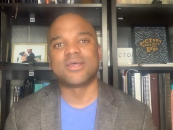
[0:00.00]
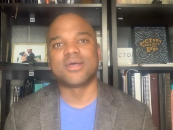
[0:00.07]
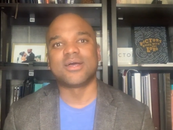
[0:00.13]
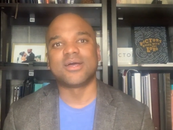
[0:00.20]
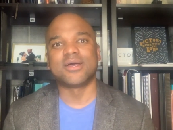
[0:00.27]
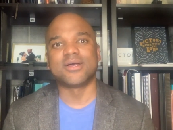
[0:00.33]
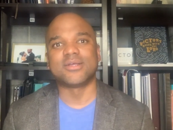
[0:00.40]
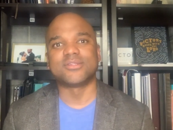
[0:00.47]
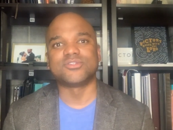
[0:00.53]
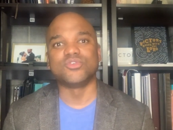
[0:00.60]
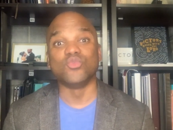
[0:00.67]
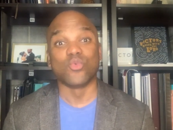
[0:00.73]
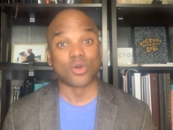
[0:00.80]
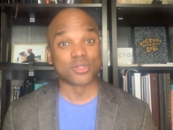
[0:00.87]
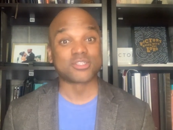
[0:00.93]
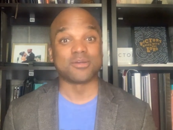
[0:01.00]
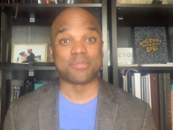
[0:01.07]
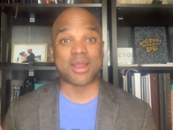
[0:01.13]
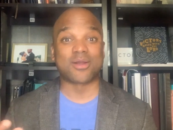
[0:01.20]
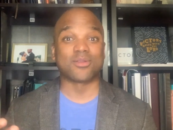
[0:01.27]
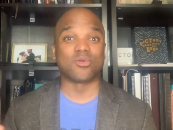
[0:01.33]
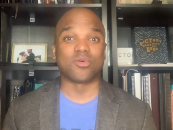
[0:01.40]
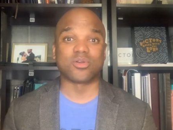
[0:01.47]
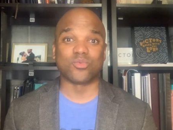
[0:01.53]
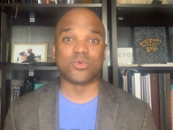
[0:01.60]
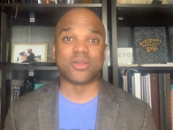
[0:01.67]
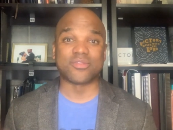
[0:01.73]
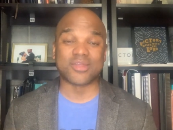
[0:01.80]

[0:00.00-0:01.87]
uh, to worship our Lord with.